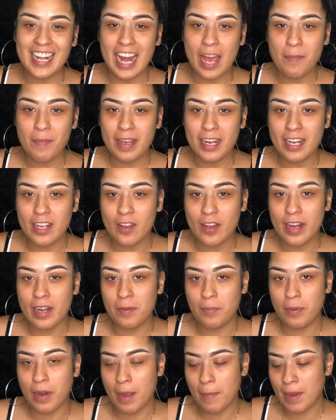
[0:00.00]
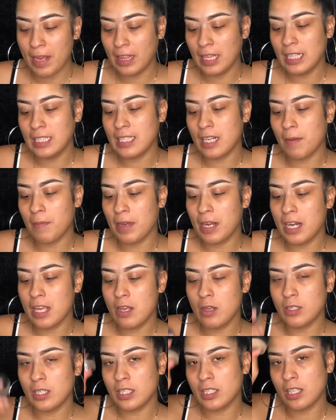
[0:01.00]
now I'm going to go ahead and prime my lids, and I'm going to
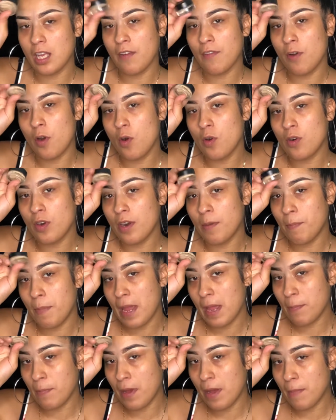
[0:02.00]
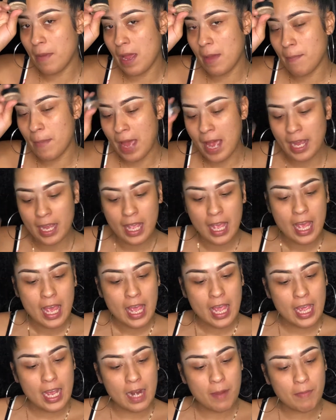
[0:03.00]
use a soft ochre paint by MAC.
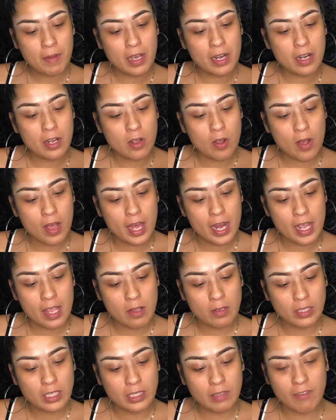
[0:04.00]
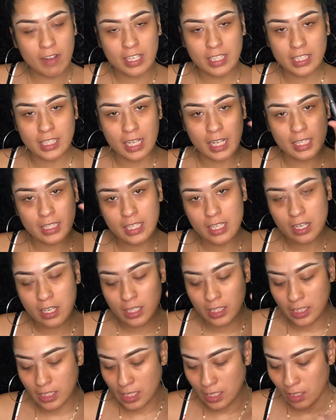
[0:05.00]
And I'm going to go ahead and use this Vasanti
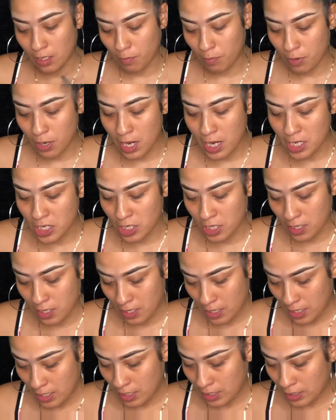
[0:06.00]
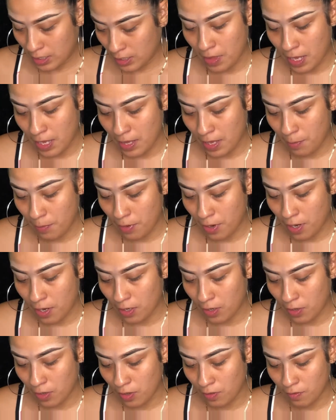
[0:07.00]
concealer brush. Apply that
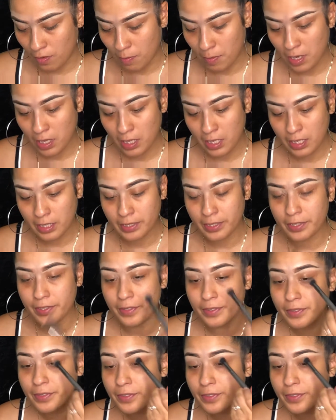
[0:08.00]
product all over my lids.